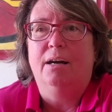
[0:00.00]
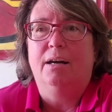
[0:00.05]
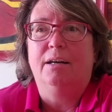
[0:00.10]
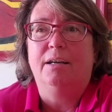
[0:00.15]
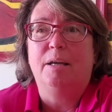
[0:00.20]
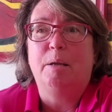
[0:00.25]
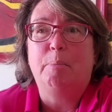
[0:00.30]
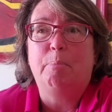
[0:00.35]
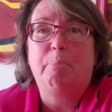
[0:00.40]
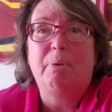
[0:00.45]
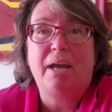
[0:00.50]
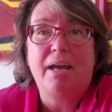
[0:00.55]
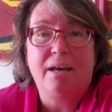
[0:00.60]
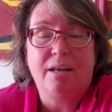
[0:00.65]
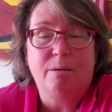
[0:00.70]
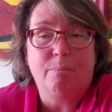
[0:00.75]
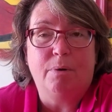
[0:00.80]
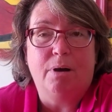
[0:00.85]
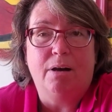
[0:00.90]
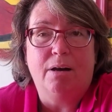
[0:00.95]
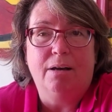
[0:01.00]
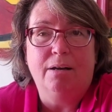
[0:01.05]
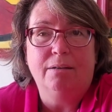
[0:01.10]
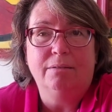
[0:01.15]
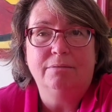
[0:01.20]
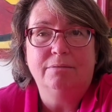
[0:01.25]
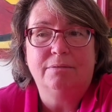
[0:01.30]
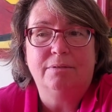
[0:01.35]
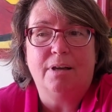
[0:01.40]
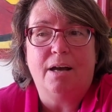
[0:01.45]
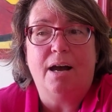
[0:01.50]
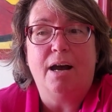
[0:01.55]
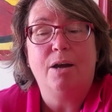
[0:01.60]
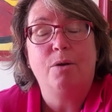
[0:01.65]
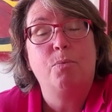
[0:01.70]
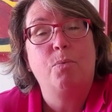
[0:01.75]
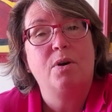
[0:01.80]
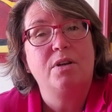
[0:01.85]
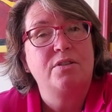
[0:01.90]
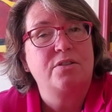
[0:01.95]
I hit Panama.
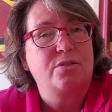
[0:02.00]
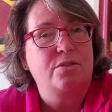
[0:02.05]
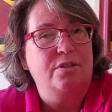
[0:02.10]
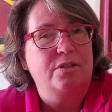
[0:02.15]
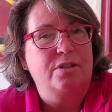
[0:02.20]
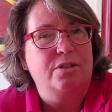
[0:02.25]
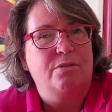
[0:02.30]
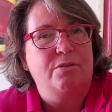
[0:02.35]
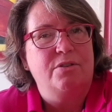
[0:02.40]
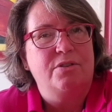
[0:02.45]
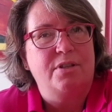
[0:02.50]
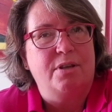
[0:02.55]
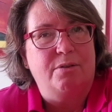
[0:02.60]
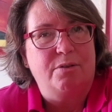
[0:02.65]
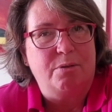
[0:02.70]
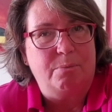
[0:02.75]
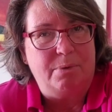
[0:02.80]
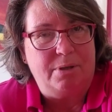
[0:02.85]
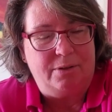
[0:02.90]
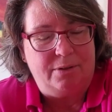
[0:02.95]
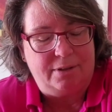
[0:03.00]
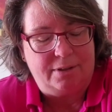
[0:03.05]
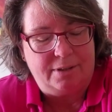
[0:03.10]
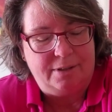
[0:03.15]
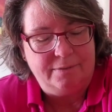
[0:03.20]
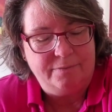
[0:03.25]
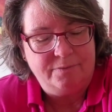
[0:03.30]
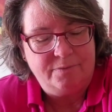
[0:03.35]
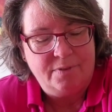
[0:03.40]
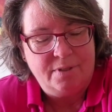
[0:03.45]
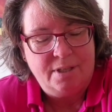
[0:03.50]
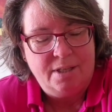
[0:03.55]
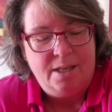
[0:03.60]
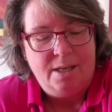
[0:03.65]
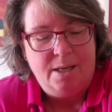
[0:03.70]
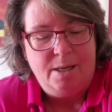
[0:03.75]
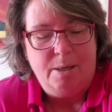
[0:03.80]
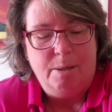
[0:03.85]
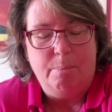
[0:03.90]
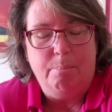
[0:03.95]
I was going to go to South America,
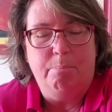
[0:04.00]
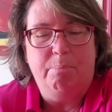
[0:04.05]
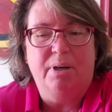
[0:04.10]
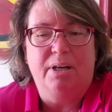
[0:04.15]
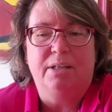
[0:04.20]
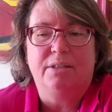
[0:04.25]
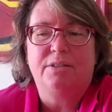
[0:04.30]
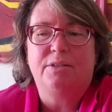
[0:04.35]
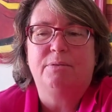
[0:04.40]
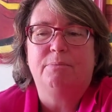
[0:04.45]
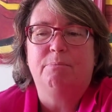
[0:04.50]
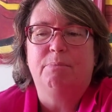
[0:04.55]
but